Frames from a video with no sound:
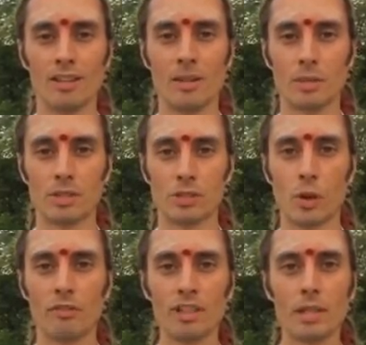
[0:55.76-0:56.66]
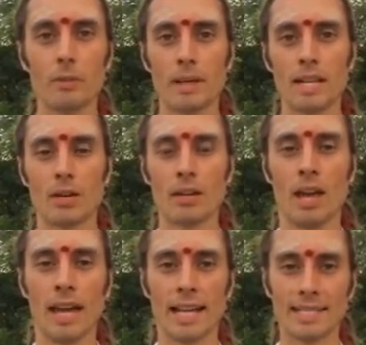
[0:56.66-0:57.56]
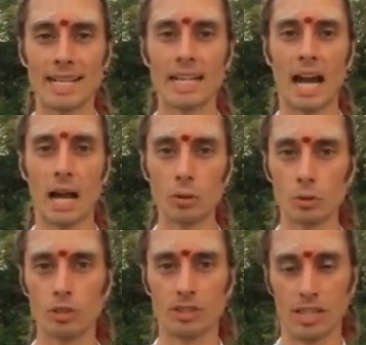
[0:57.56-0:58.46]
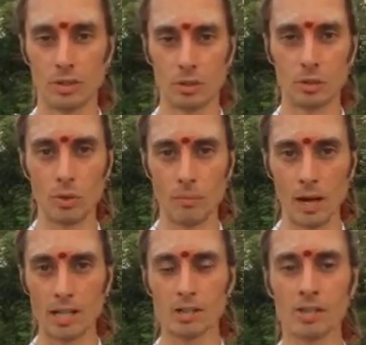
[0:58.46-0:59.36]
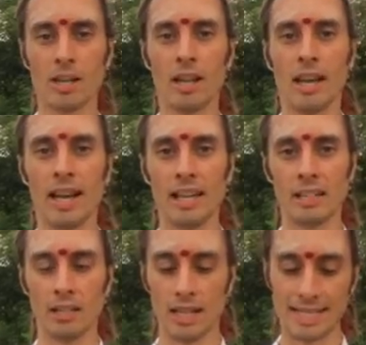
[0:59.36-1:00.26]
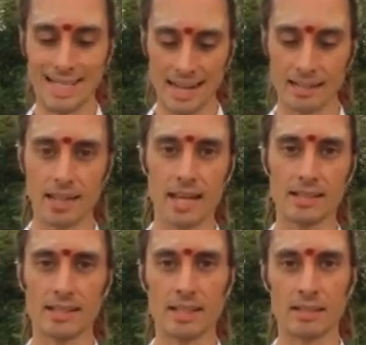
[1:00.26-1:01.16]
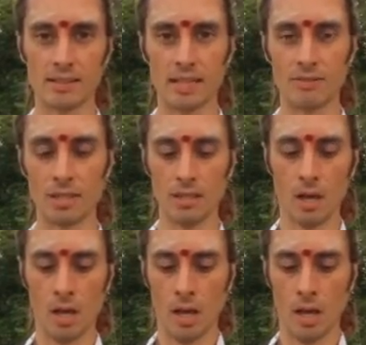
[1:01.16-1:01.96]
there was a short video made on exactly how to design your toothbrush, and the exact size is given.